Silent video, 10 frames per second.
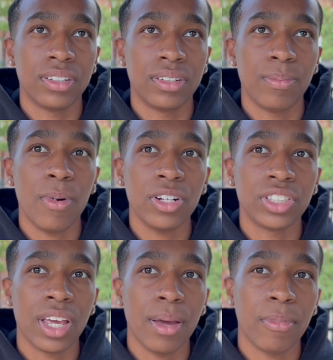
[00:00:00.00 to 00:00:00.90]
March
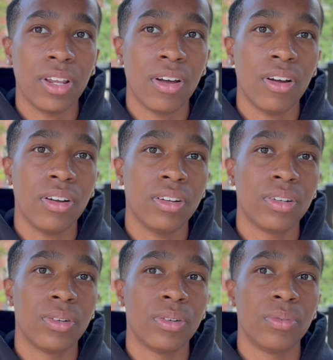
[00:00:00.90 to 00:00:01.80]
came along.
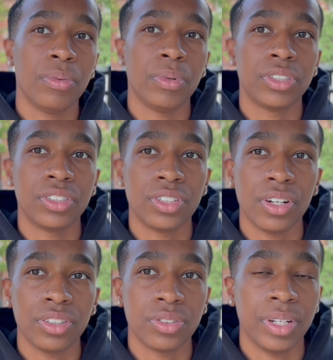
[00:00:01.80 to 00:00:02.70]
We went to
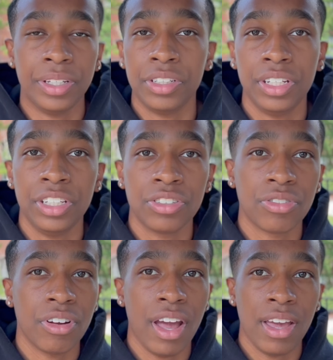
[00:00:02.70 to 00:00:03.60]
church,
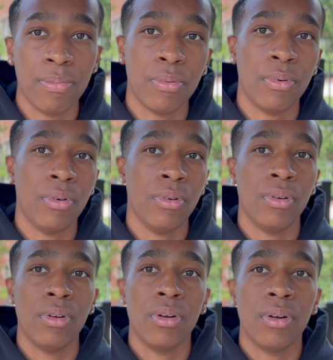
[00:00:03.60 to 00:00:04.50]
Easter, April,
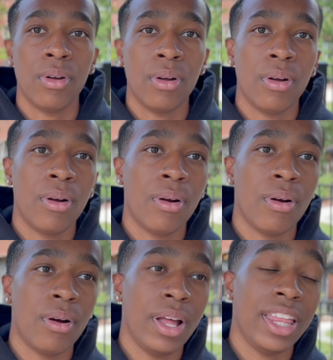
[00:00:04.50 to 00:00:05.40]

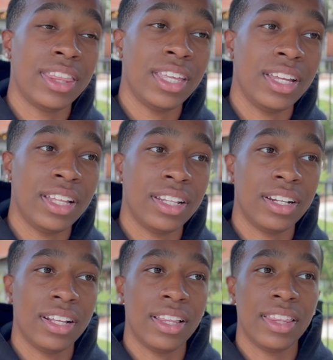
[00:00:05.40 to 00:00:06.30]
And then
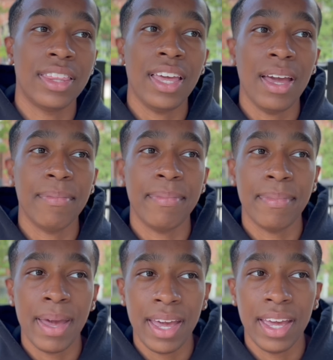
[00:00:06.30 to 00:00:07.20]
that
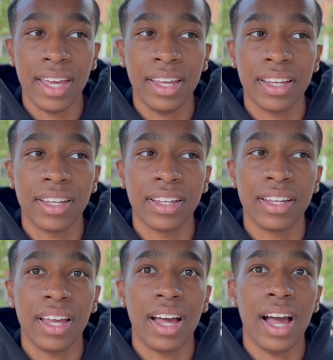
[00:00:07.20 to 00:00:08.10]
May,
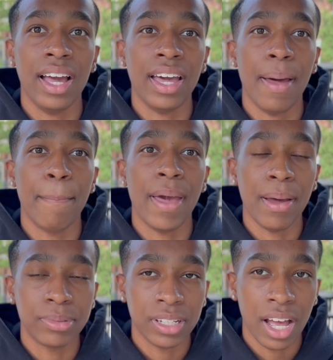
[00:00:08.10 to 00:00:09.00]
I got
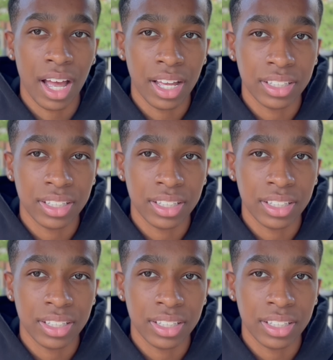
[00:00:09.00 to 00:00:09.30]
baptized.